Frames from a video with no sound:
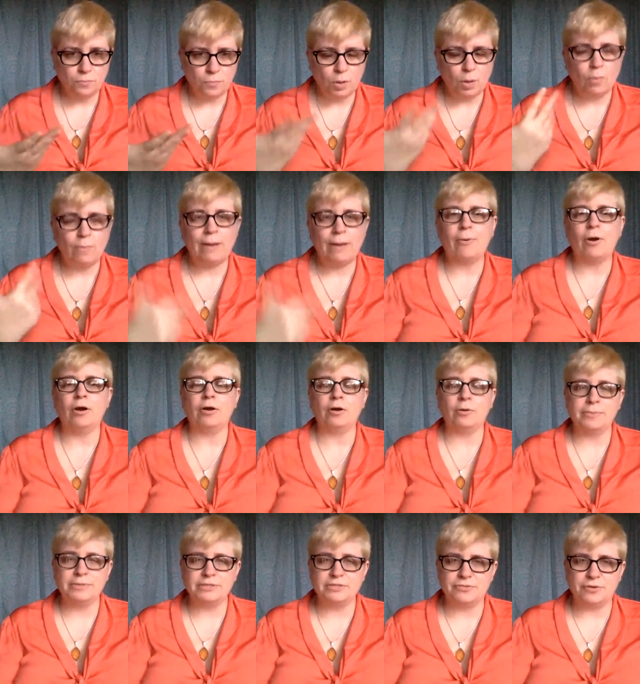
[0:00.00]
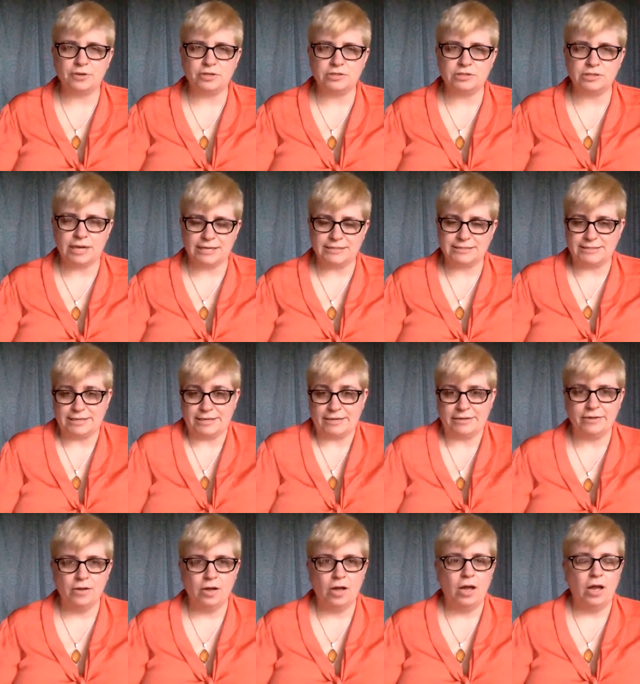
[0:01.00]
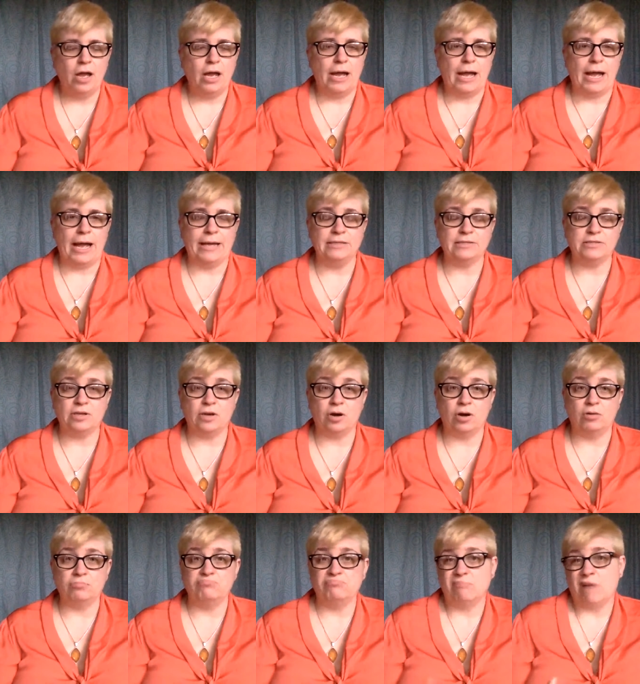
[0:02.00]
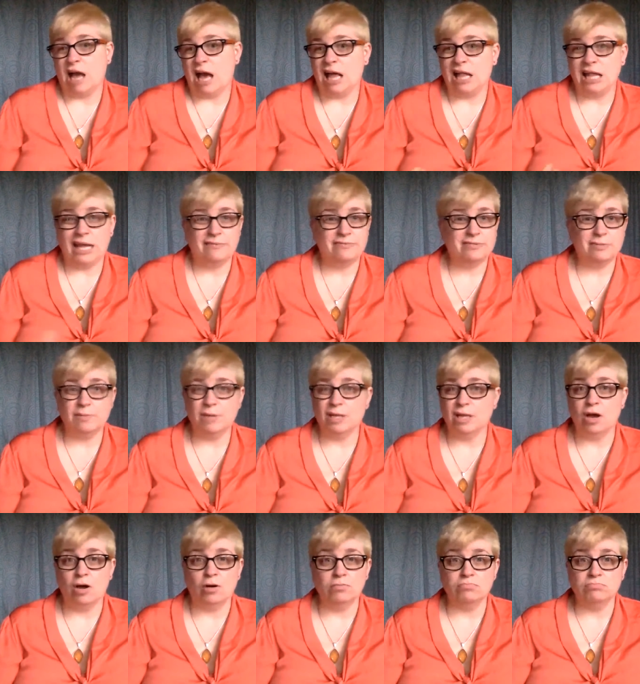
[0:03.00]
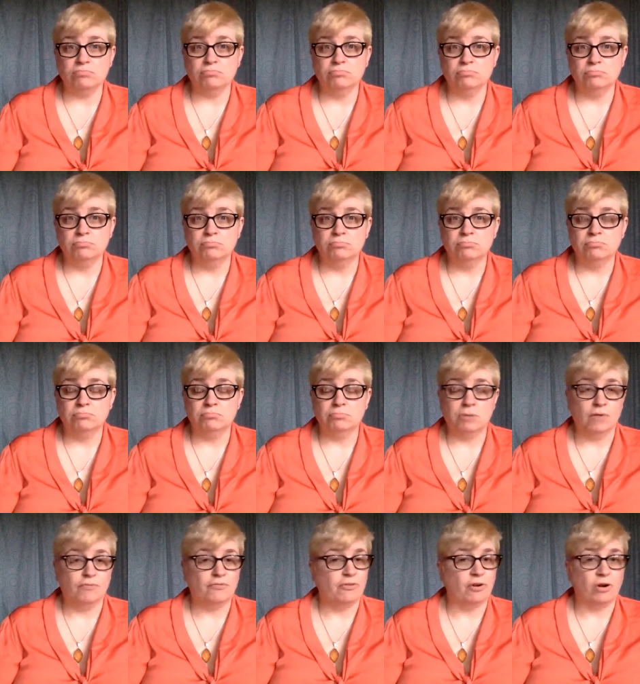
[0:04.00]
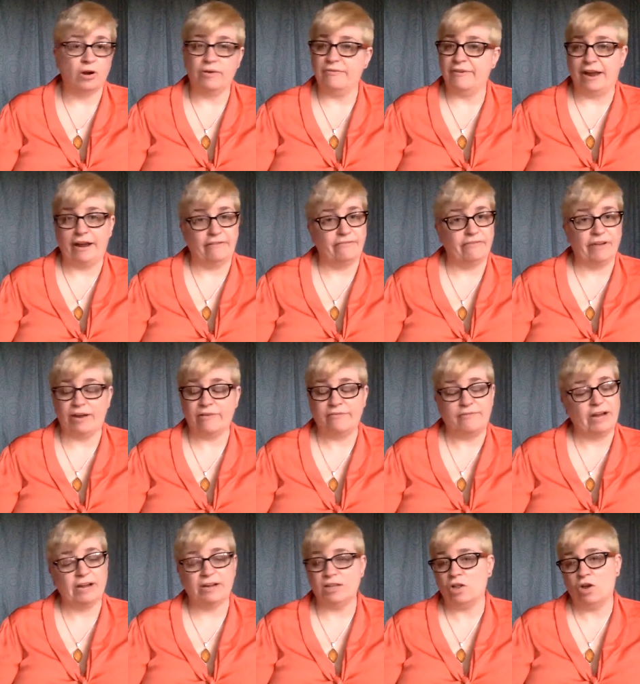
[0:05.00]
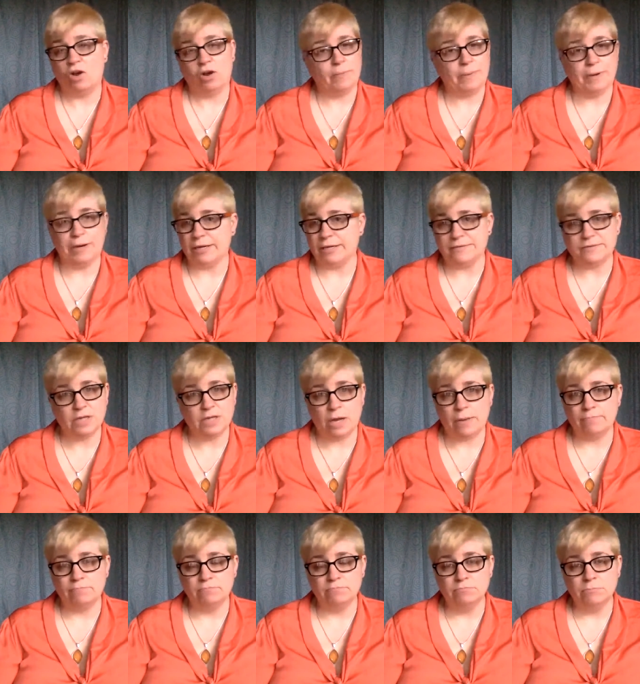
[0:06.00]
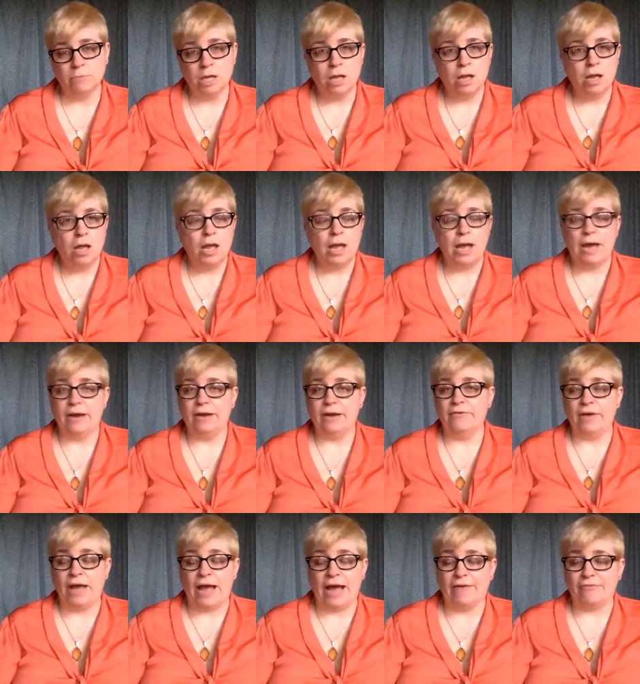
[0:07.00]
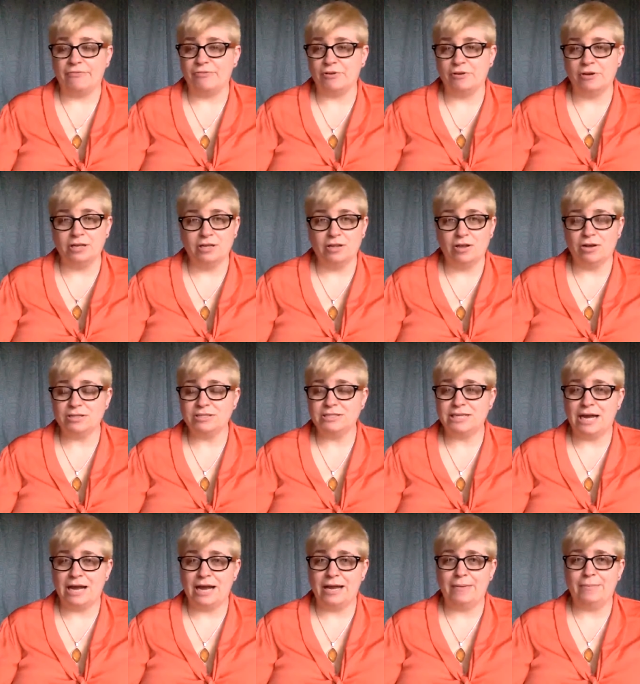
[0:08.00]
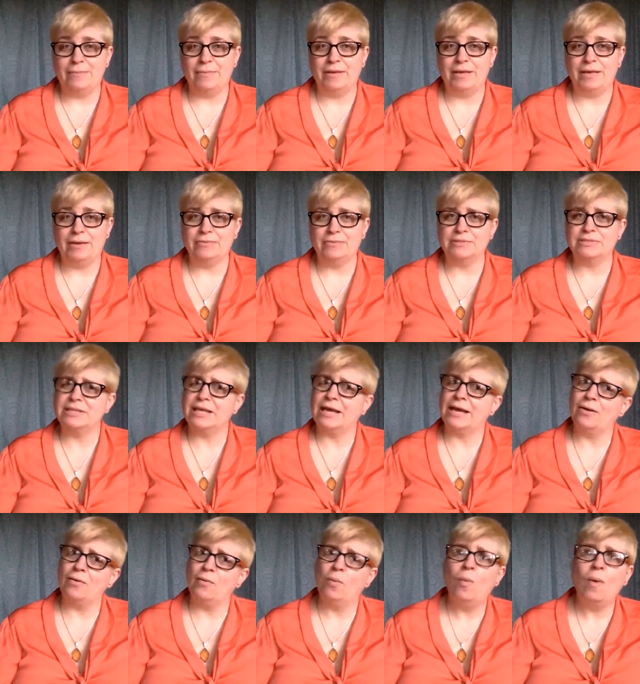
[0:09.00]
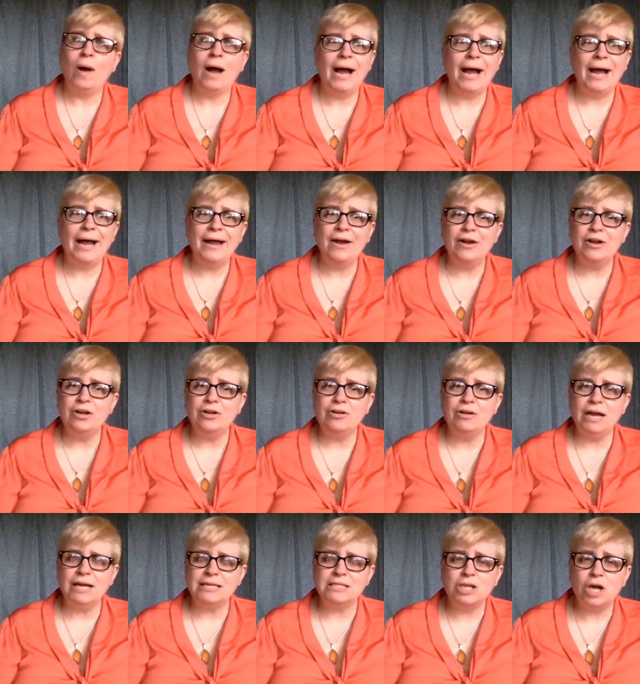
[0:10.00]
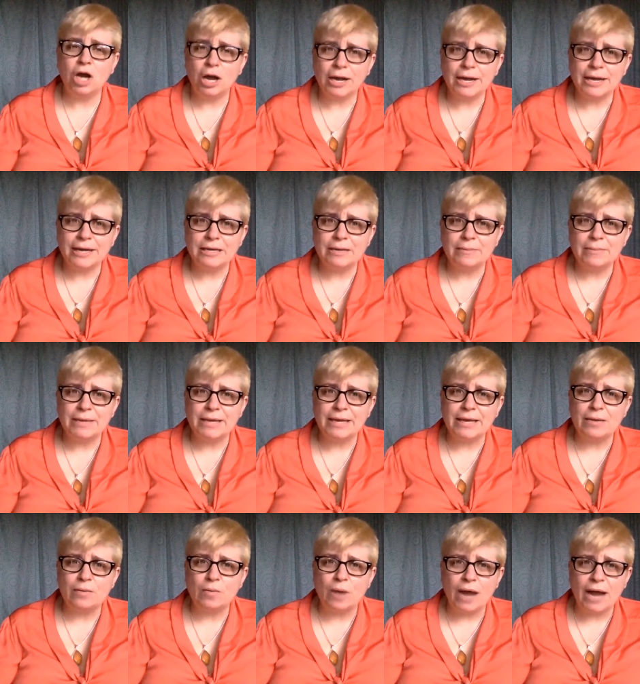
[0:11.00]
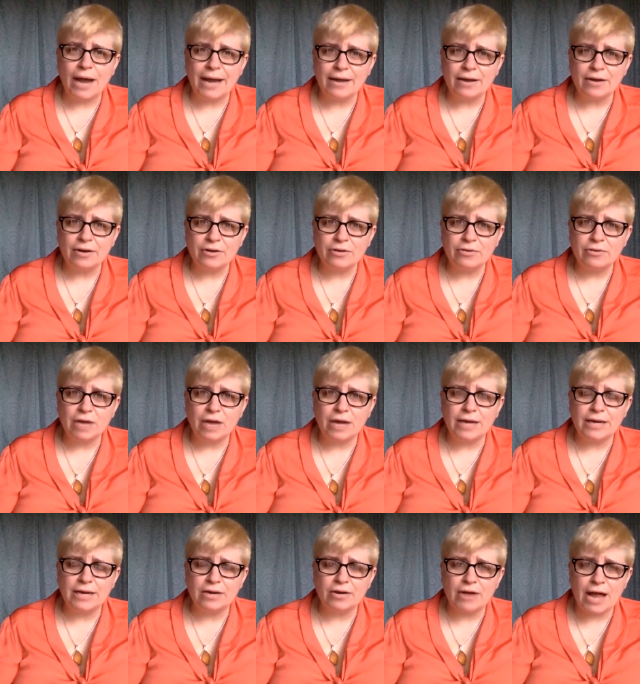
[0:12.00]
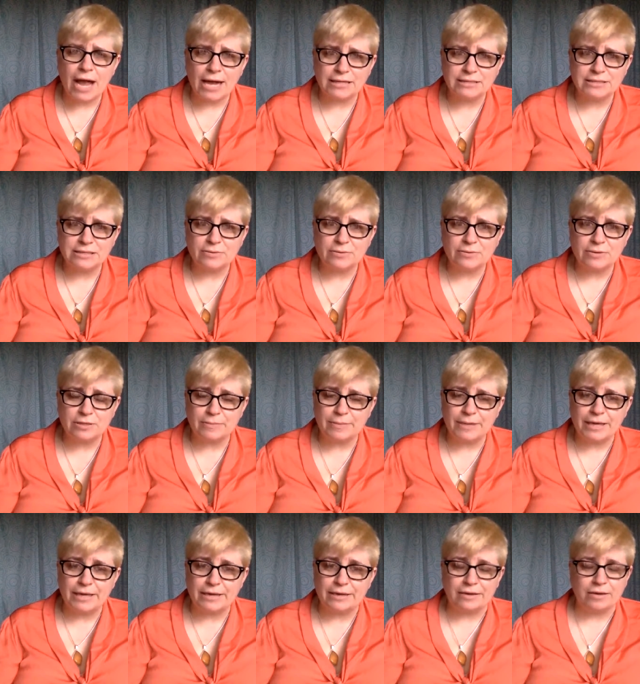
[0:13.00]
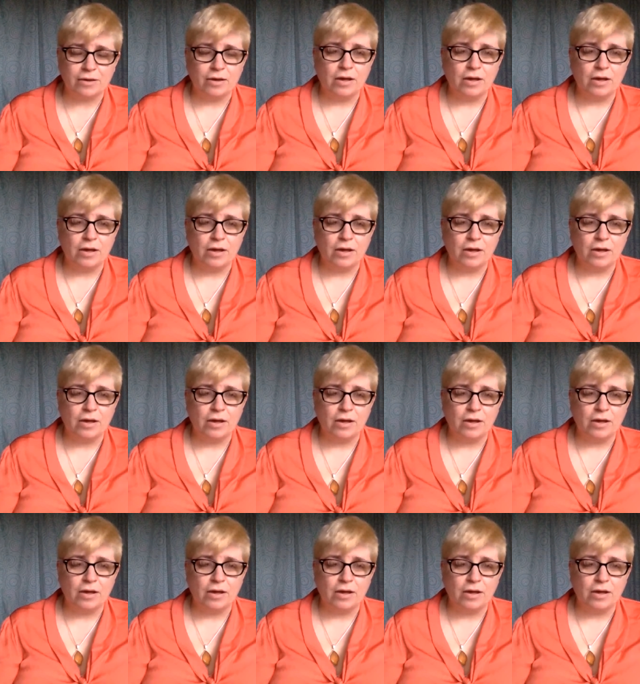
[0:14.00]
my partner got sick, and so I left him alone for a very, very, very long period of time. And after a long time, he was like, "Why are you not talking to me? Why are you not interacting with me?"